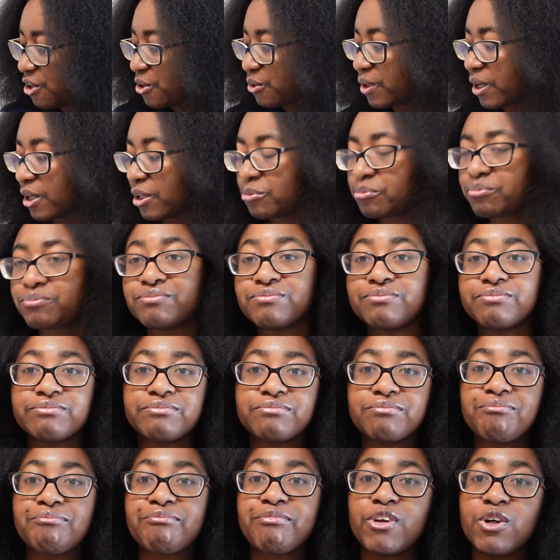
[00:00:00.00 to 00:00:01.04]
Okay,
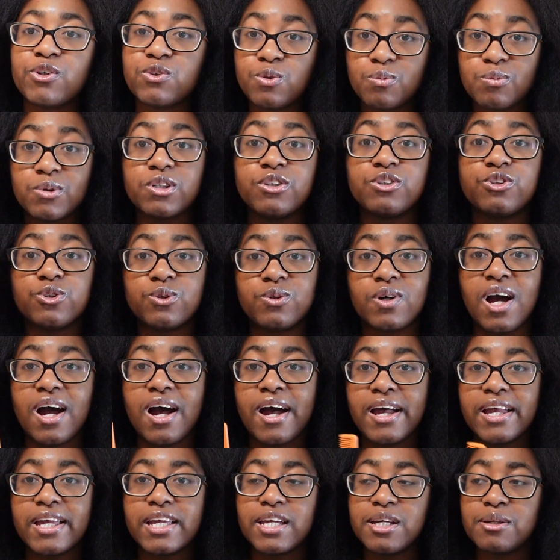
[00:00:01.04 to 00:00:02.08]
so I'm gonna
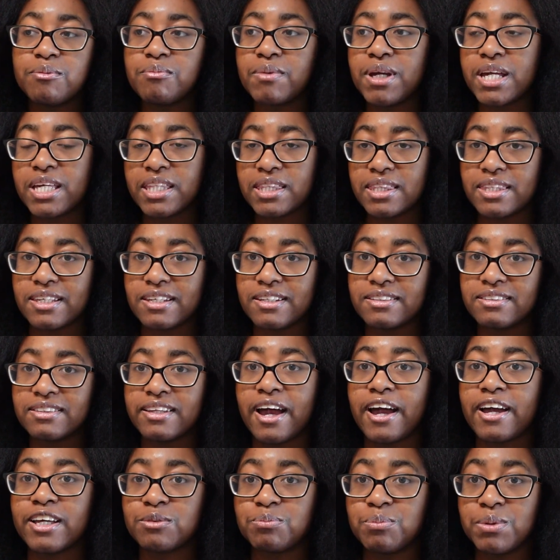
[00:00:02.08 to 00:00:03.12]
try and make this
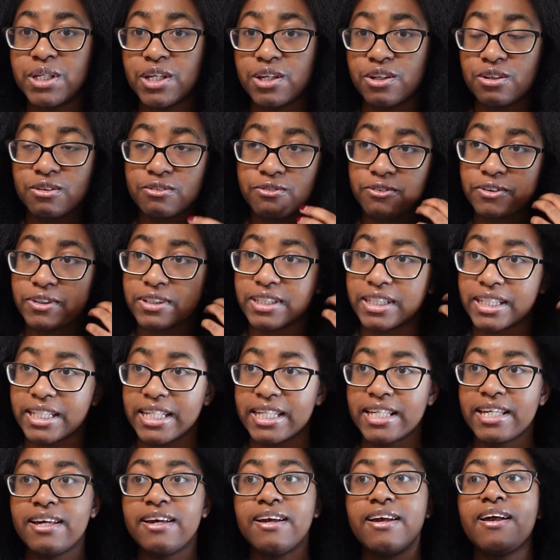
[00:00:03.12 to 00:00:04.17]
as beginner
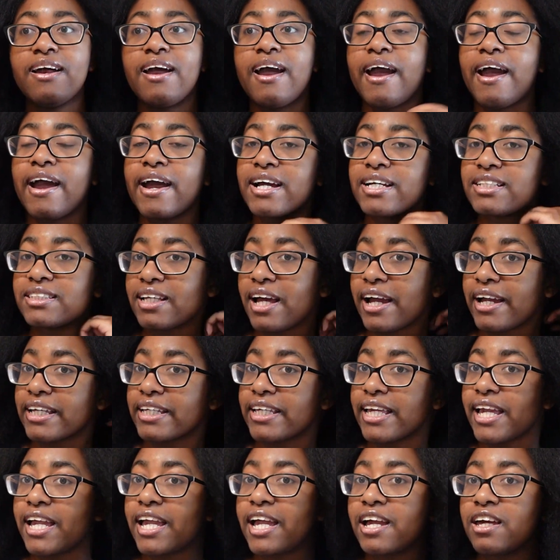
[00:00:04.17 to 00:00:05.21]
friendly as I
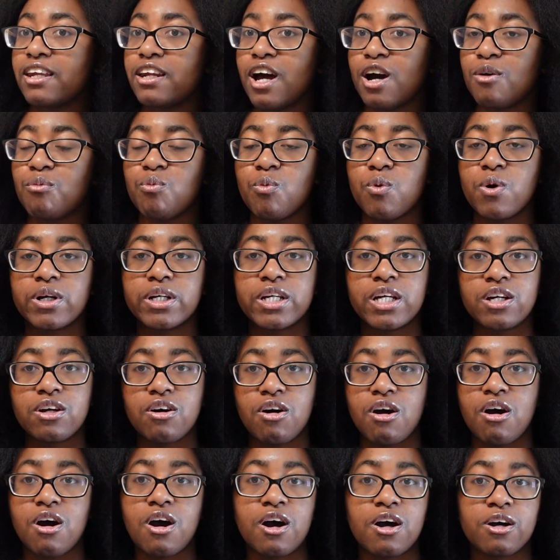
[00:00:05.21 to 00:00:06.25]
can. I'm working
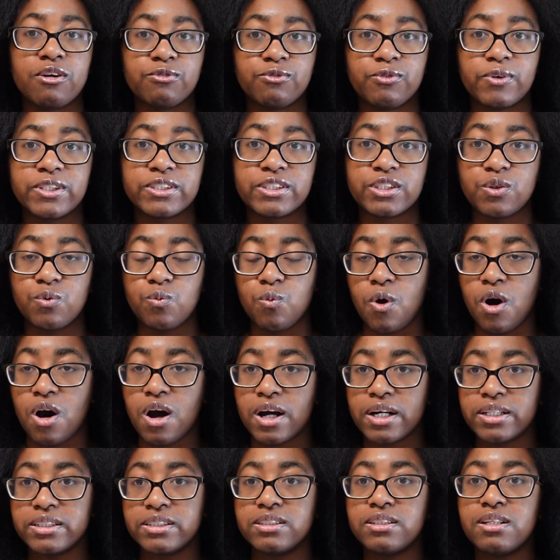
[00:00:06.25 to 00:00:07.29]
on freshly
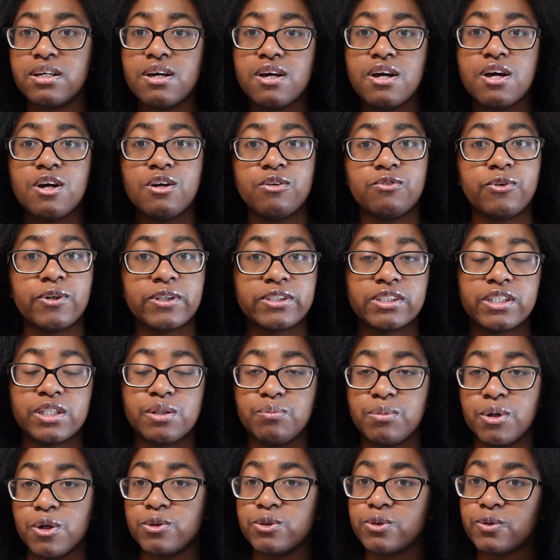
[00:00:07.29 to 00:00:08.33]
washed, freshly
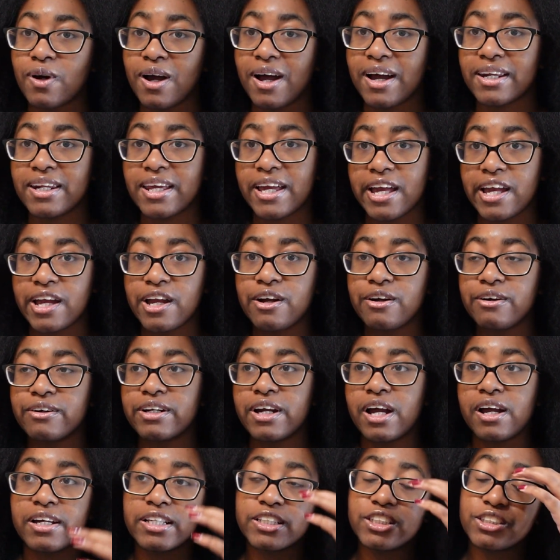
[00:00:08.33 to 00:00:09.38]
blow dried hair.
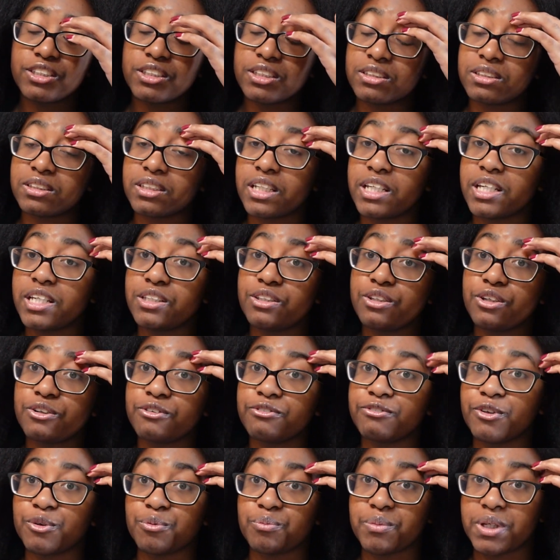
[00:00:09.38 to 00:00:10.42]
It's just easier
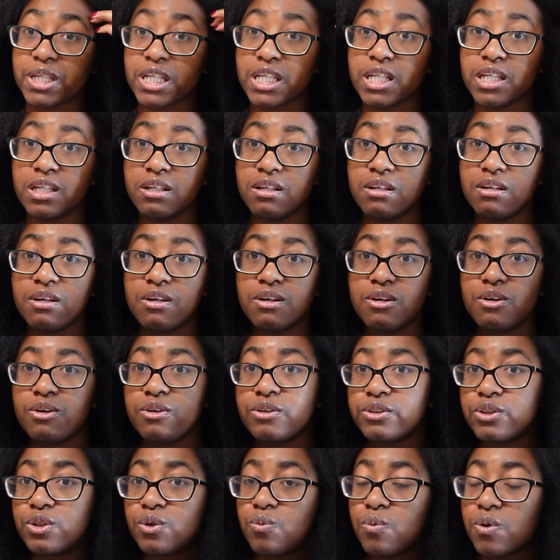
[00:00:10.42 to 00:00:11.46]
for me
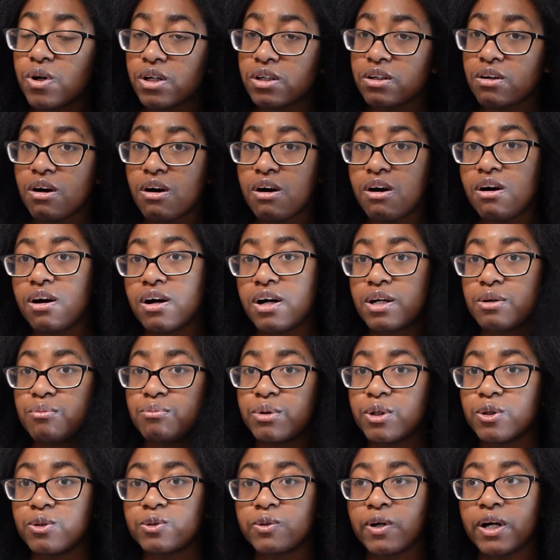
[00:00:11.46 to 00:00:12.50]
to work on
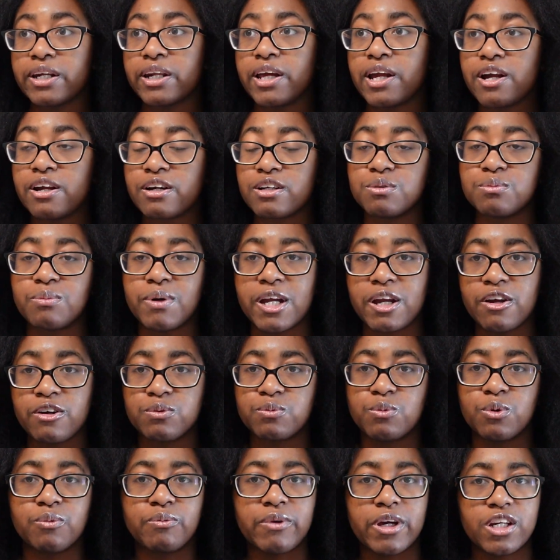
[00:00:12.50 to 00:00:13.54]
blow dried hair because my hair is
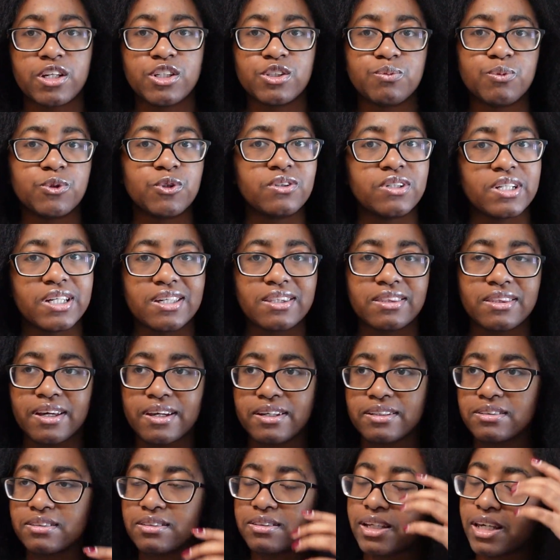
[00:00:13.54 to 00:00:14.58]
more manageable in
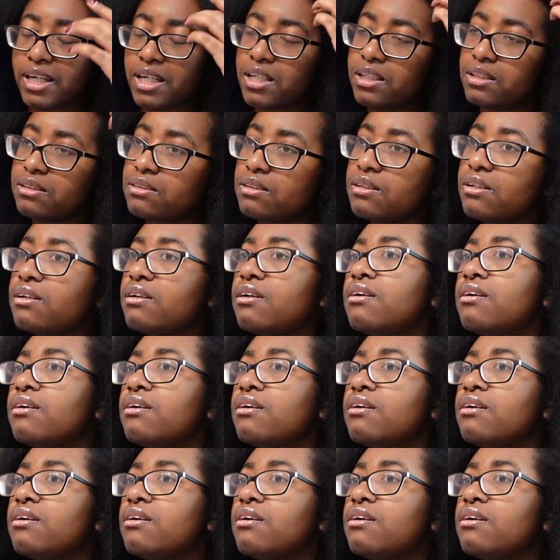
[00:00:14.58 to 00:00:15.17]
that state.